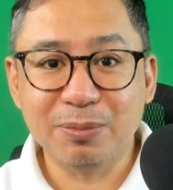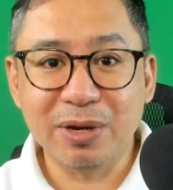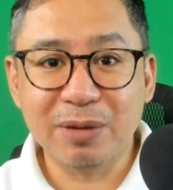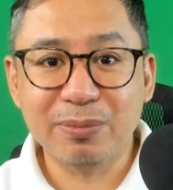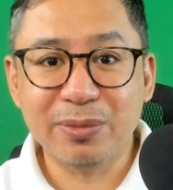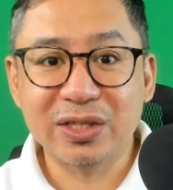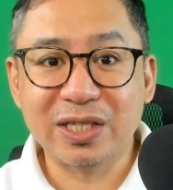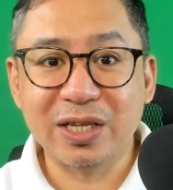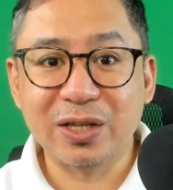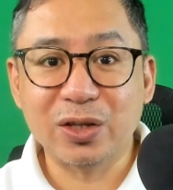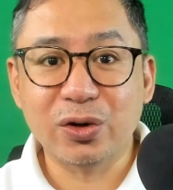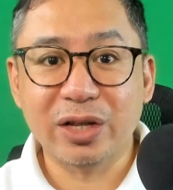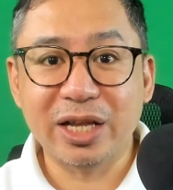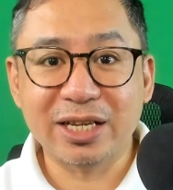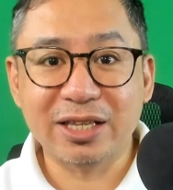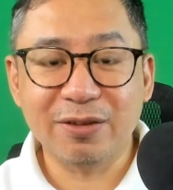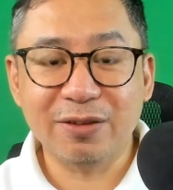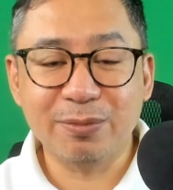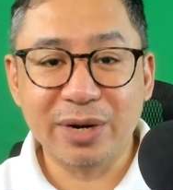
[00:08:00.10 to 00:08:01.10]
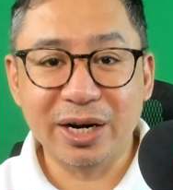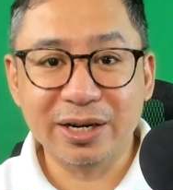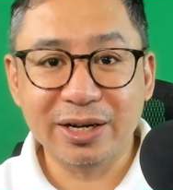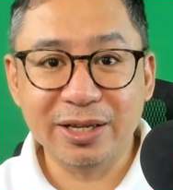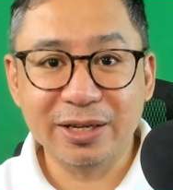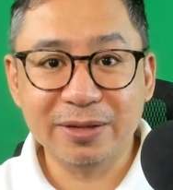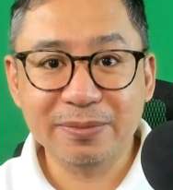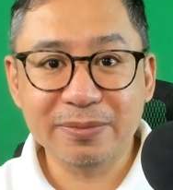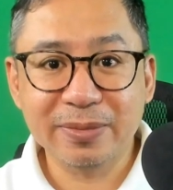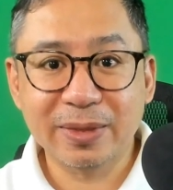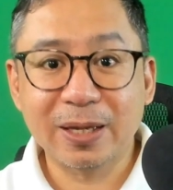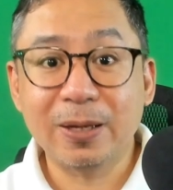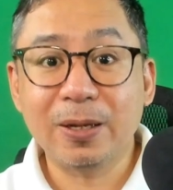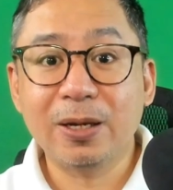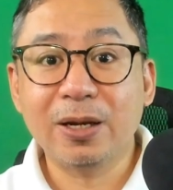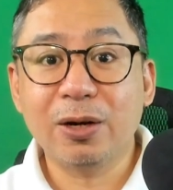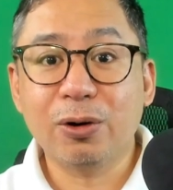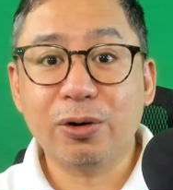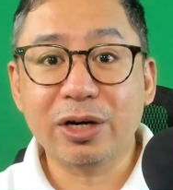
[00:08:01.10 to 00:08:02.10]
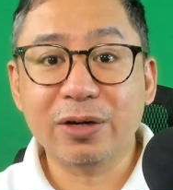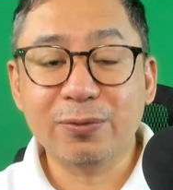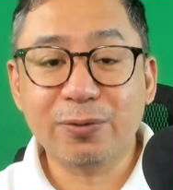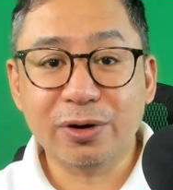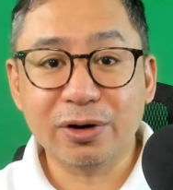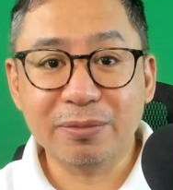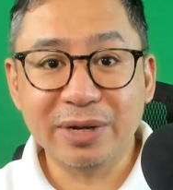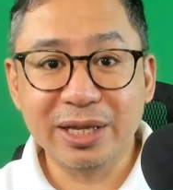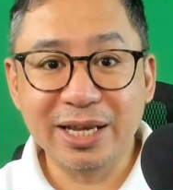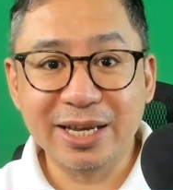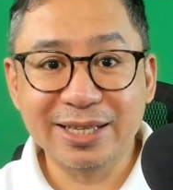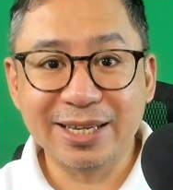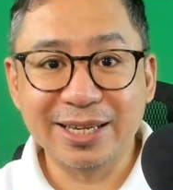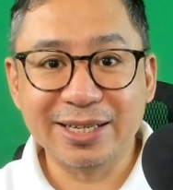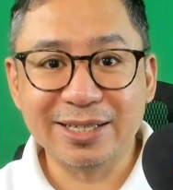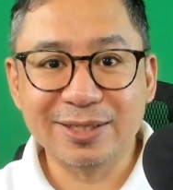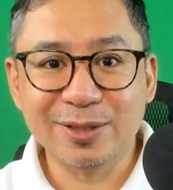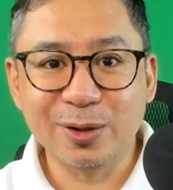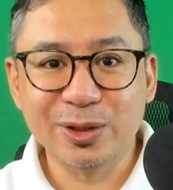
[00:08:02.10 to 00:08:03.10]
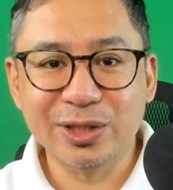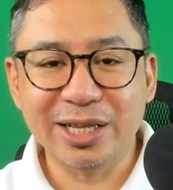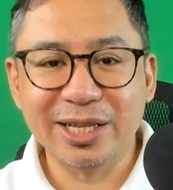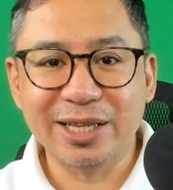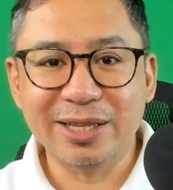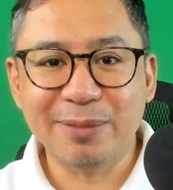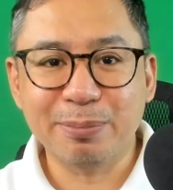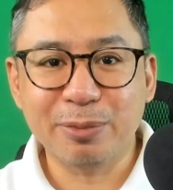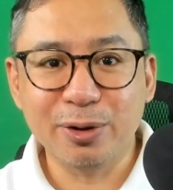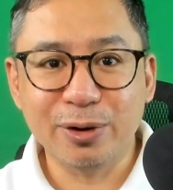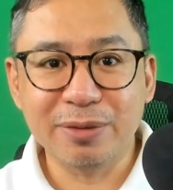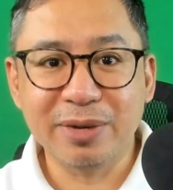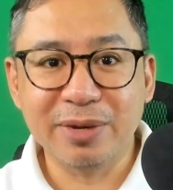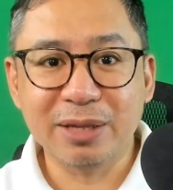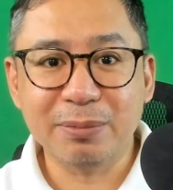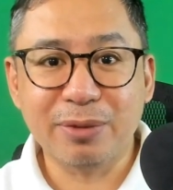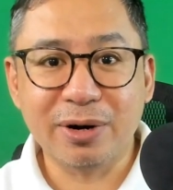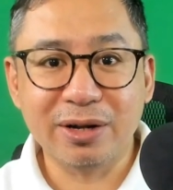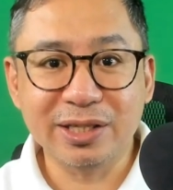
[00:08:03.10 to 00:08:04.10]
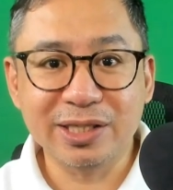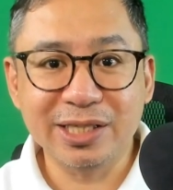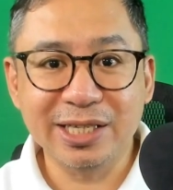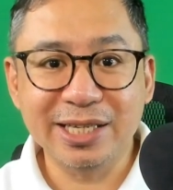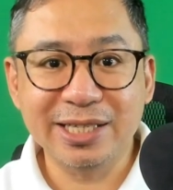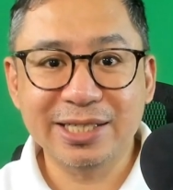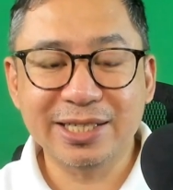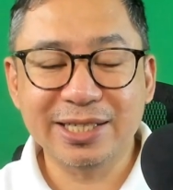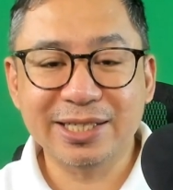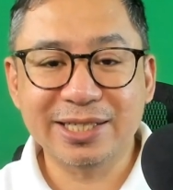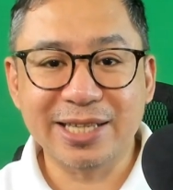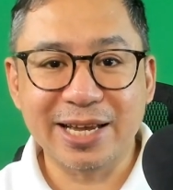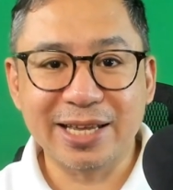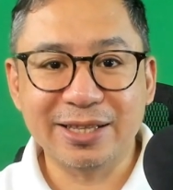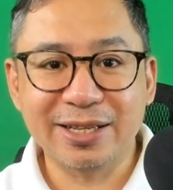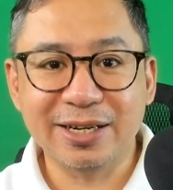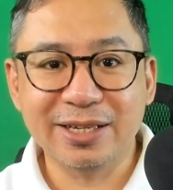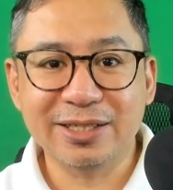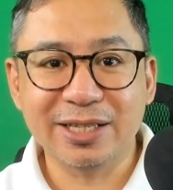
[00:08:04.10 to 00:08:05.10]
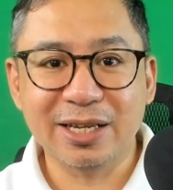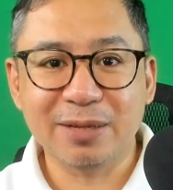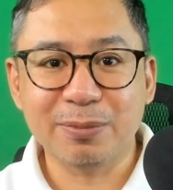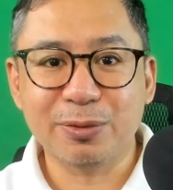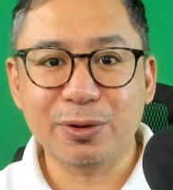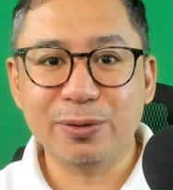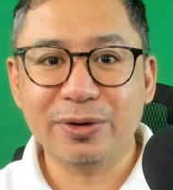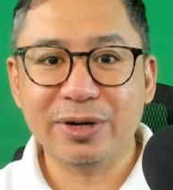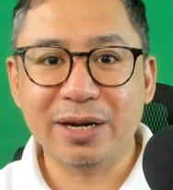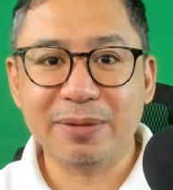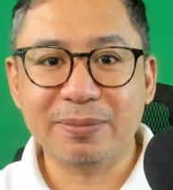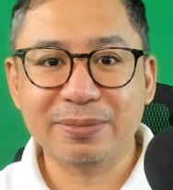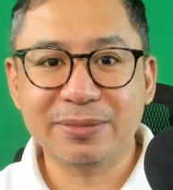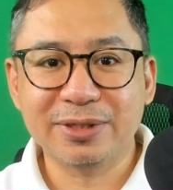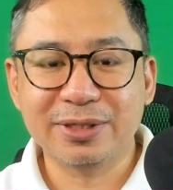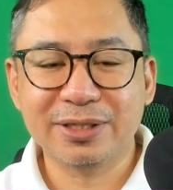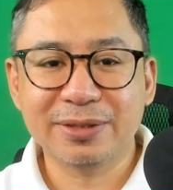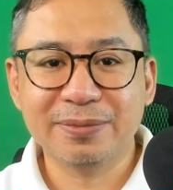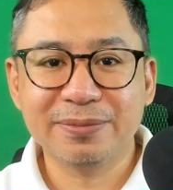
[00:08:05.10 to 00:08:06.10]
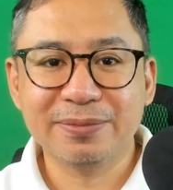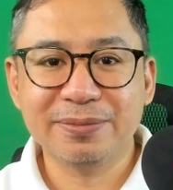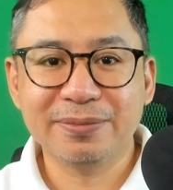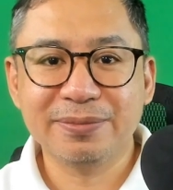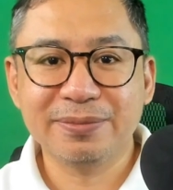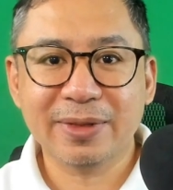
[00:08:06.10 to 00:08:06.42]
its members in collective bargaining, or in formulating social and employment policies, standards, and programs.